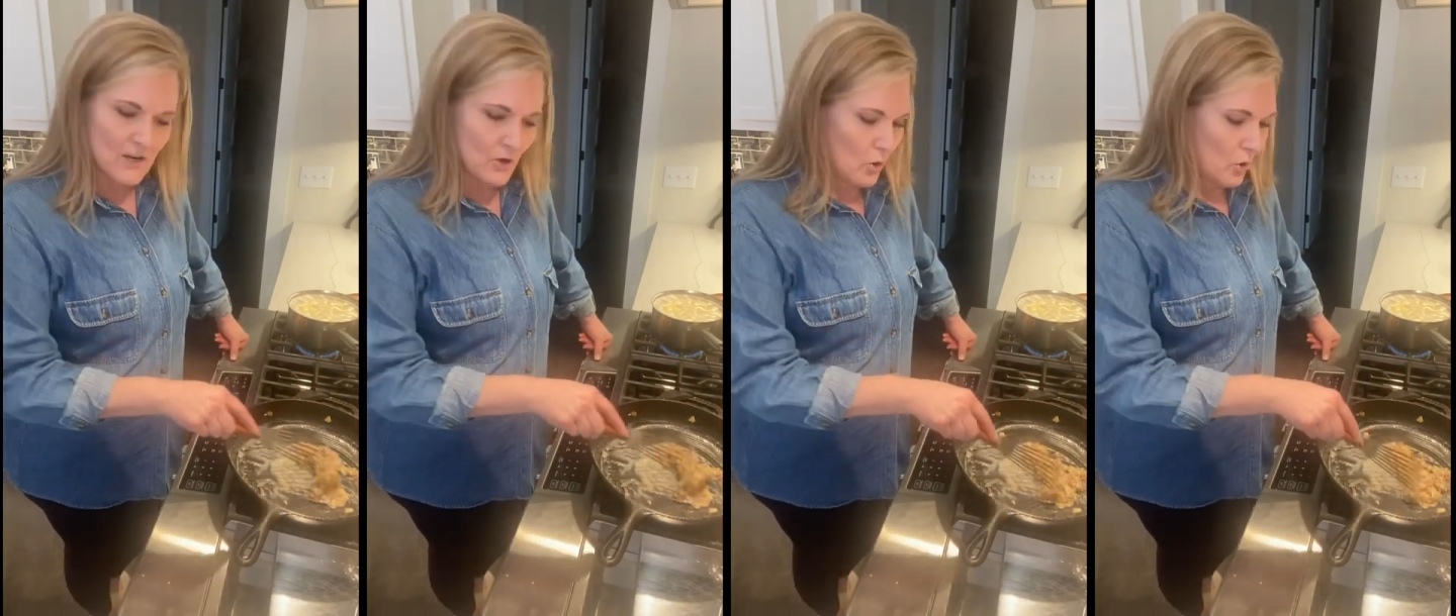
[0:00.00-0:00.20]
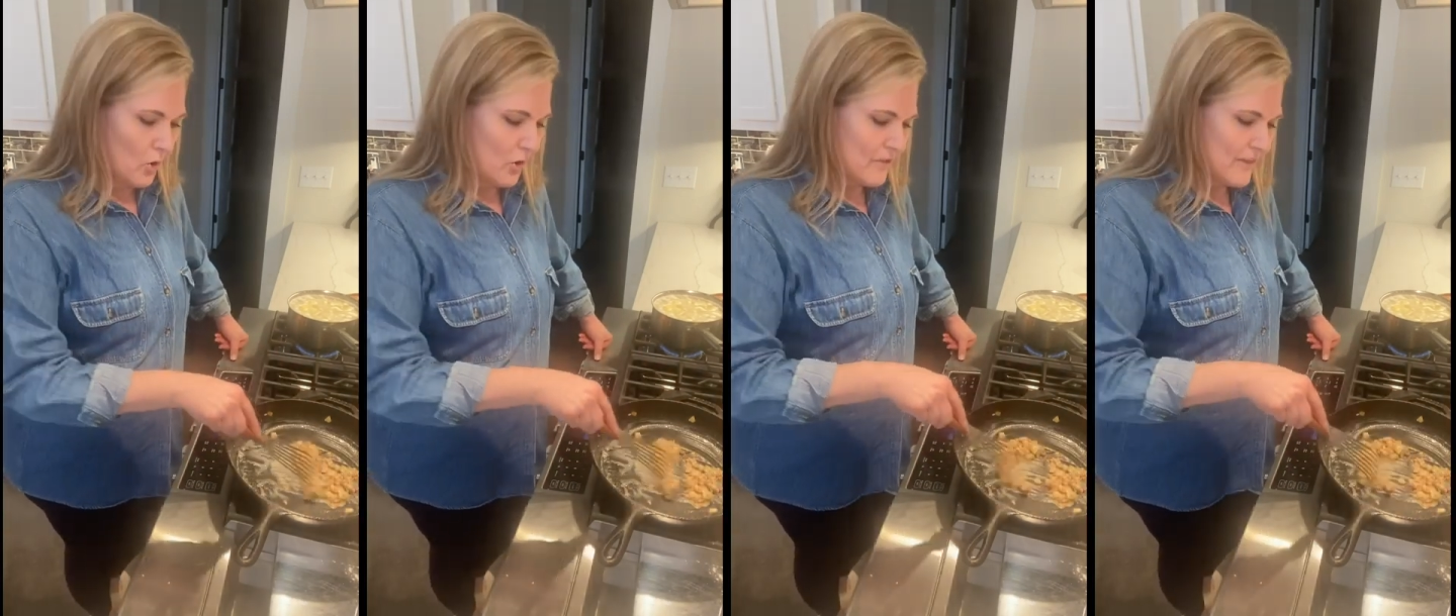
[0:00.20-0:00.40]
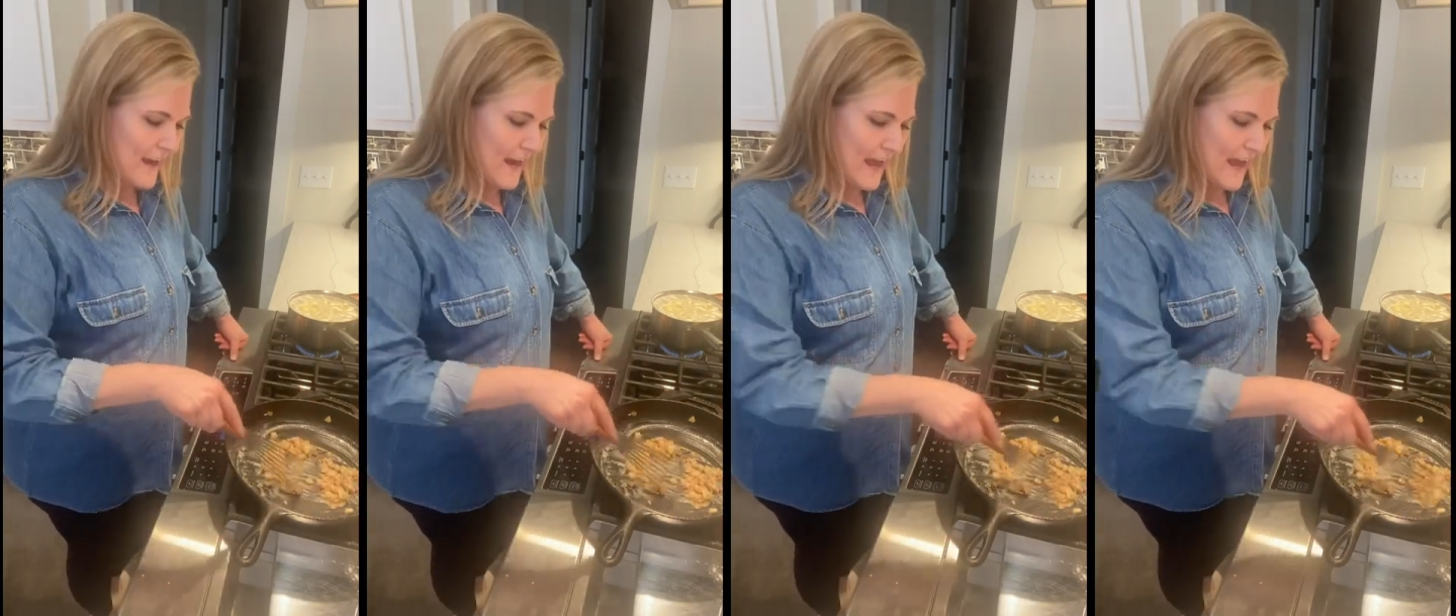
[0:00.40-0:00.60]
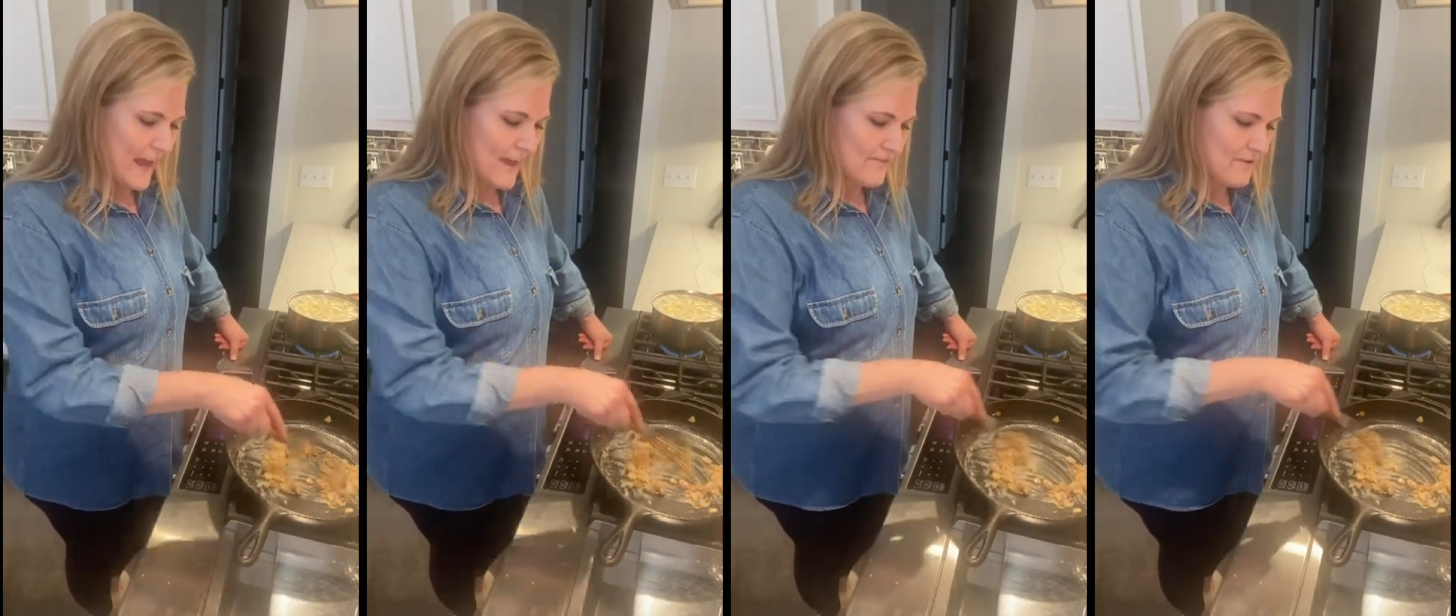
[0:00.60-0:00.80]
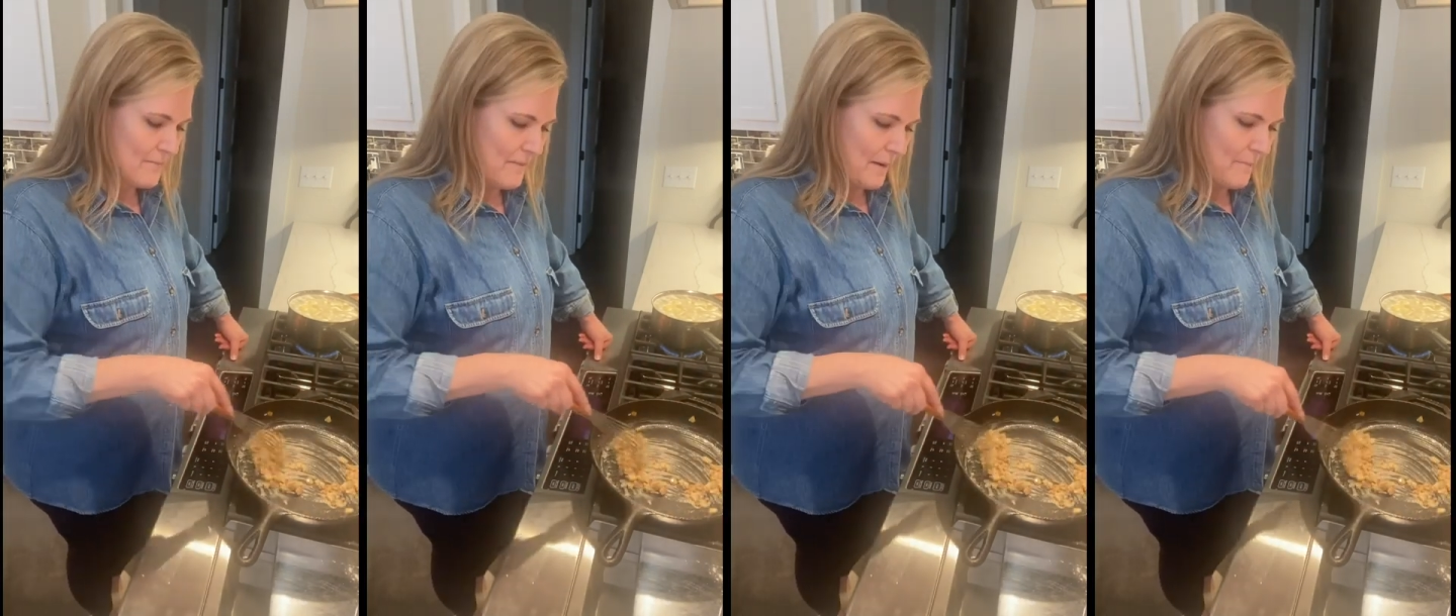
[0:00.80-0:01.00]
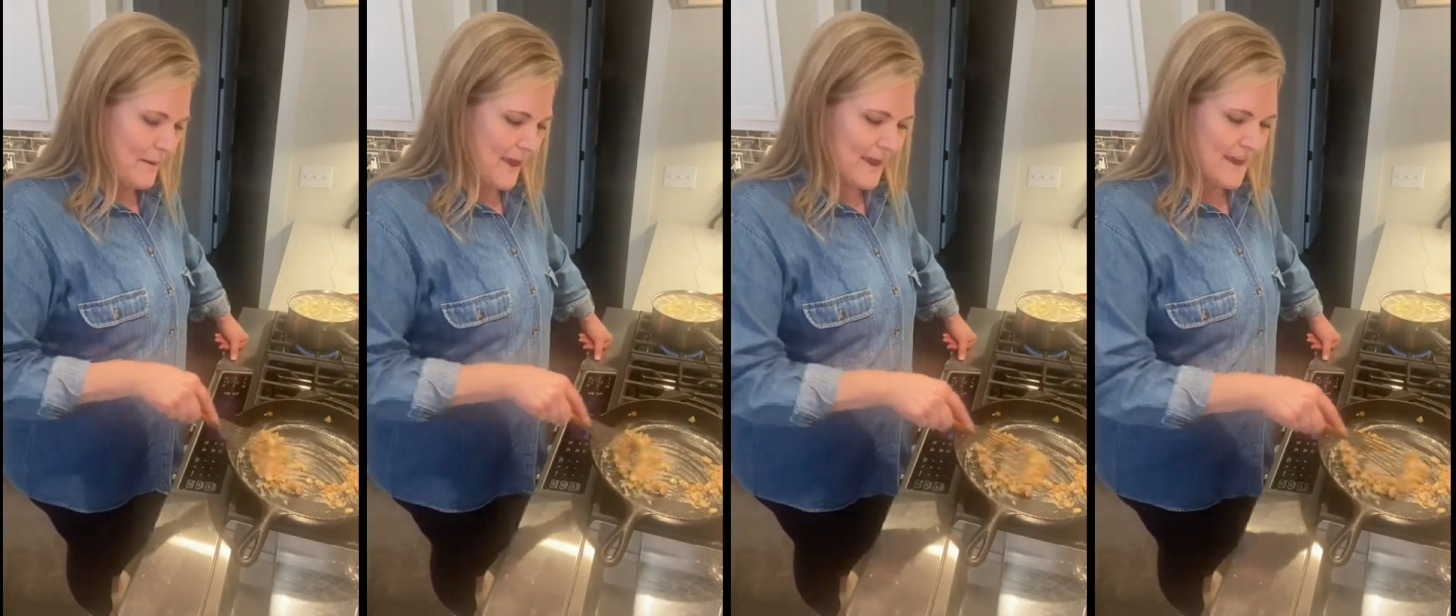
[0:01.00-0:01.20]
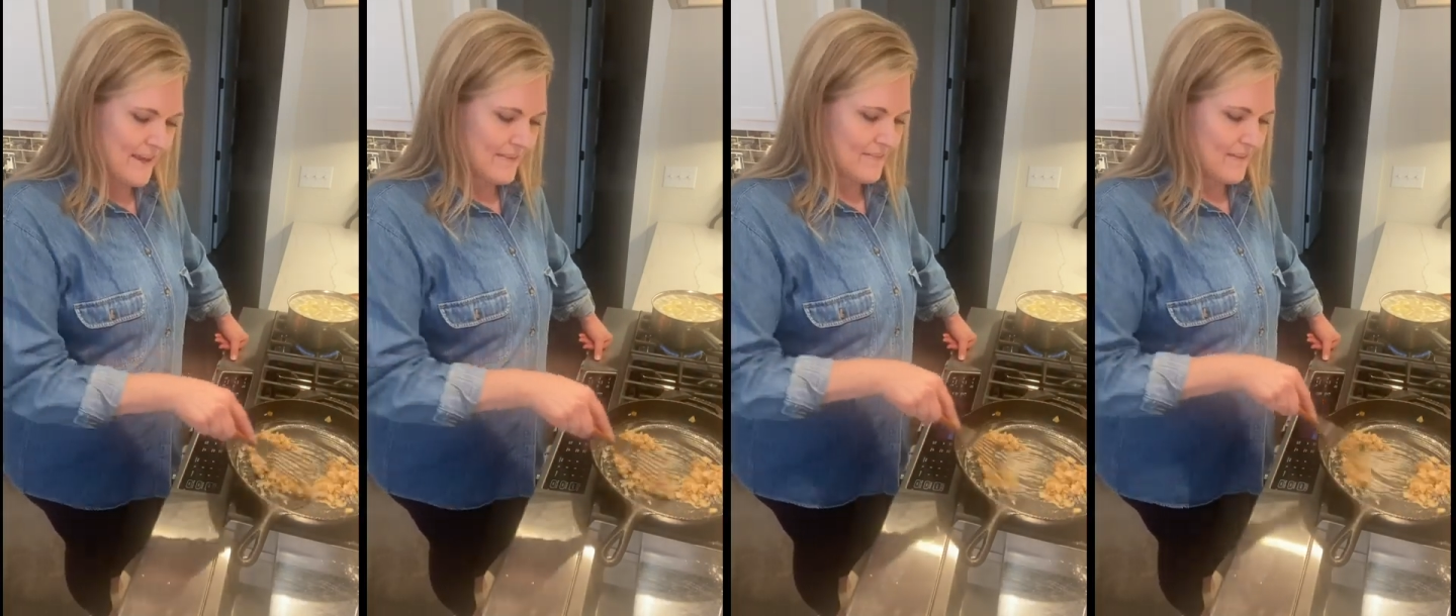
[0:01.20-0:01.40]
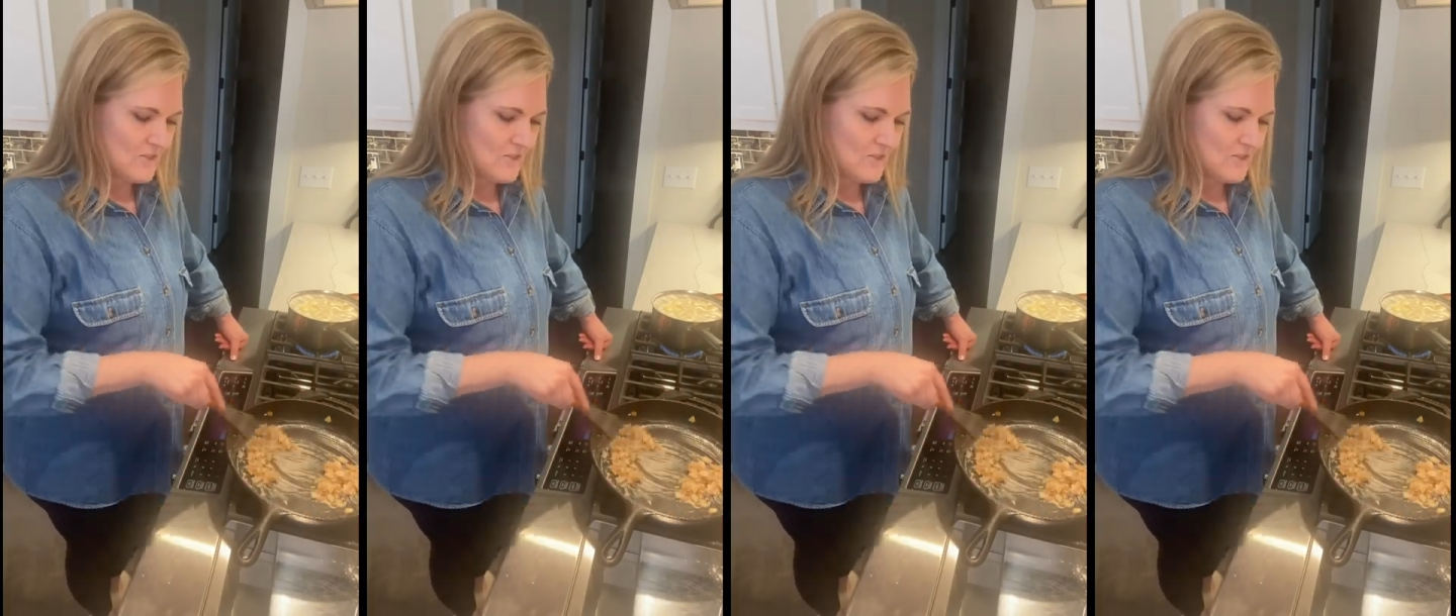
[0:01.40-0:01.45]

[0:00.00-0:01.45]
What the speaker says: oil that I have in my pan,